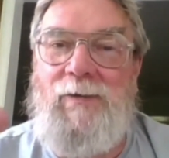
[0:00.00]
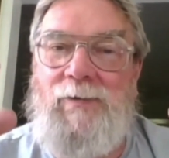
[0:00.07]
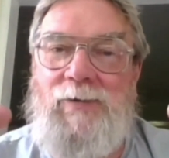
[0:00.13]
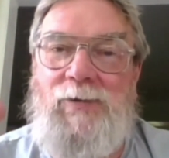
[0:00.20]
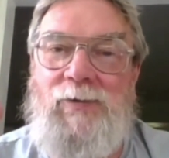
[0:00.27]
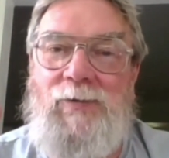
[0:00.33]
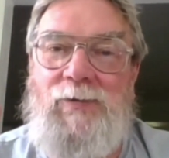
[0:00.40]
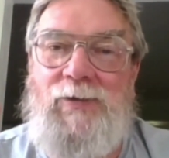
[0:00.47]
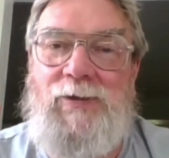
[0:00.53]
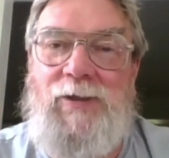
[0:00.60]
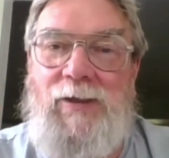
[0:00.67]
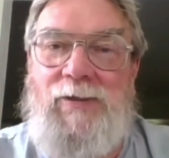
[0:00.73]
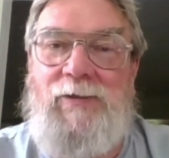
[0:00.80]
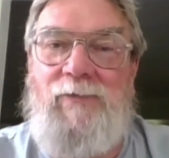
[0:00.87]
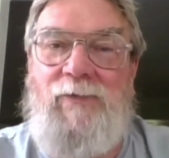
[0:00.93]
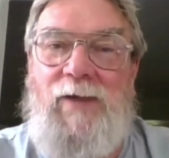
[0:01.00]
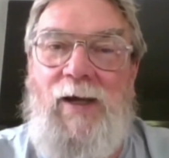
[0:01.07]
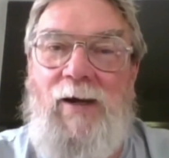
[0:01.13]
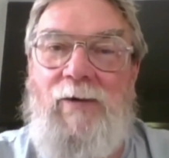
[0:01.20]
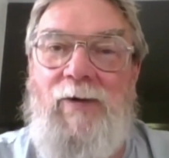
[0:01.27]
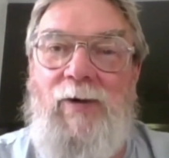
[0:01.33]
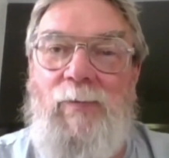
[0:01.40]
two sets of
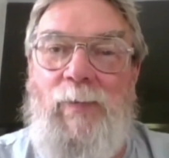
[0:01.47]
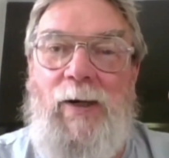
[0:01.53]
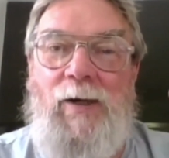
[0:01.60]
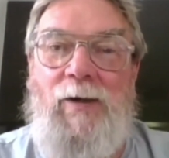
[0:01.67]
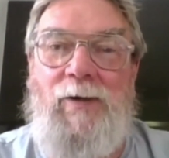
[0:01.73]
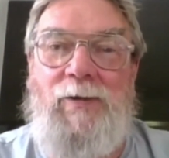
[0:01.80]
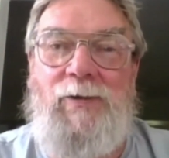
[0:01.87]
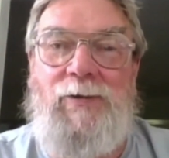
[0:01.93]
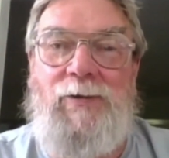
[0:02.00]
carrier bearings